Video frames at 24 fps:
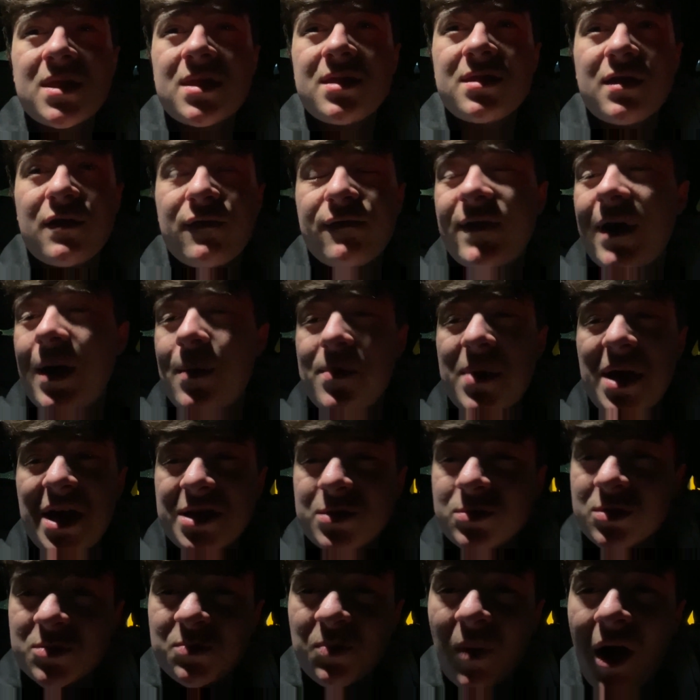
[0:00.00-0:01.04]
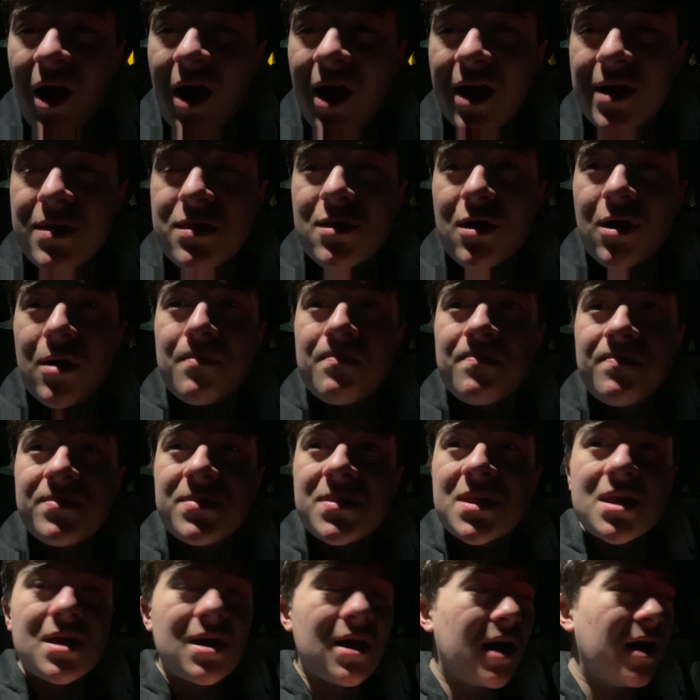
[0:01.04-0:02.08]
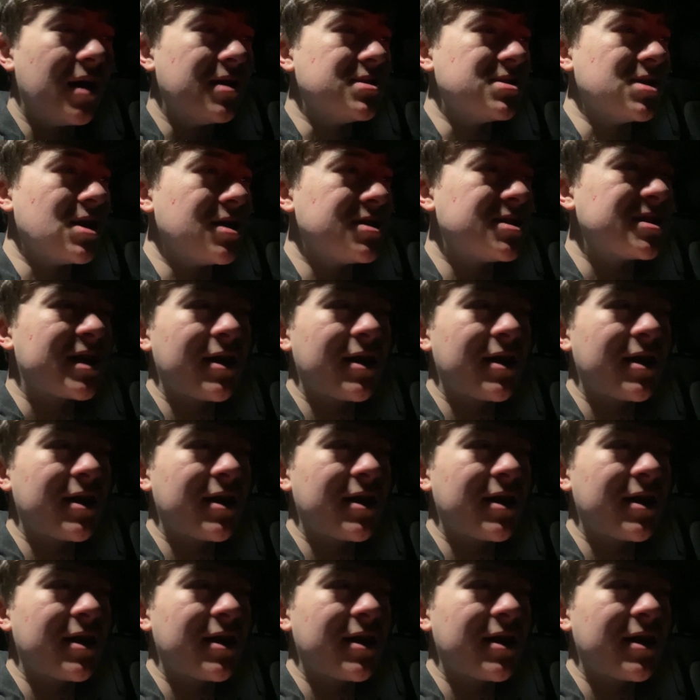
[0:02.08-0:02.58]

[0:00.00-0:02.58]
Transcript: The fan base was behind them, and to